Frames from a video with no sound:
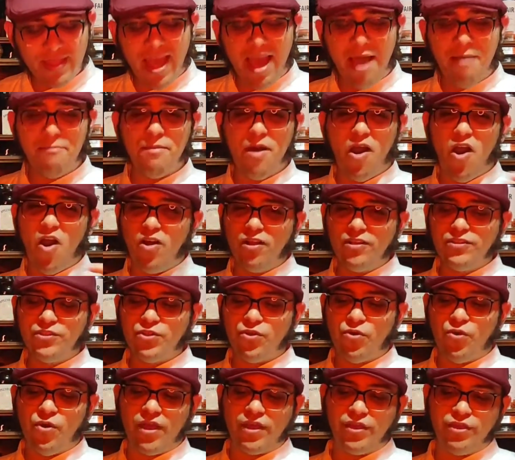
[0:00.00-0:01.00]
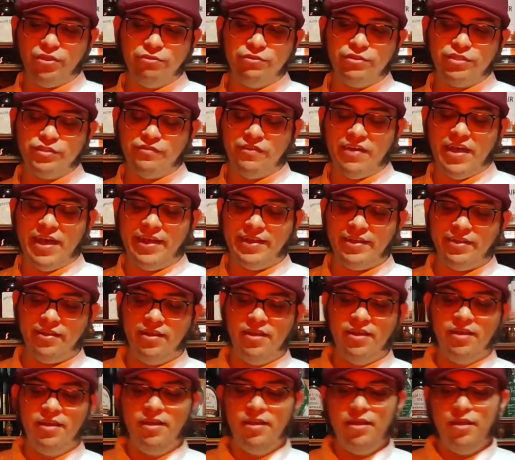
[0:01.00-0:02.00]
I'm also a huge fan
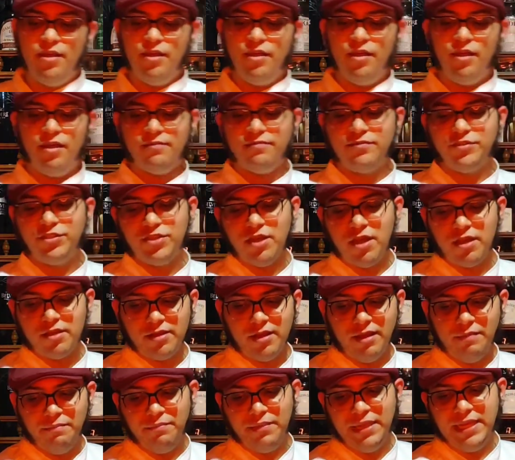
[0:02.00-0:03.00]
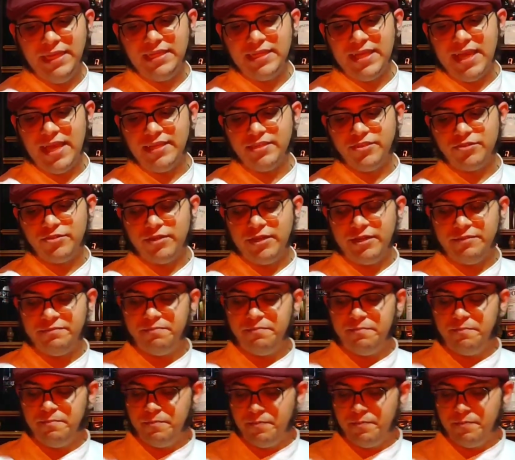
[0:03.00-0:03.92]
of chocolate mint ice cream.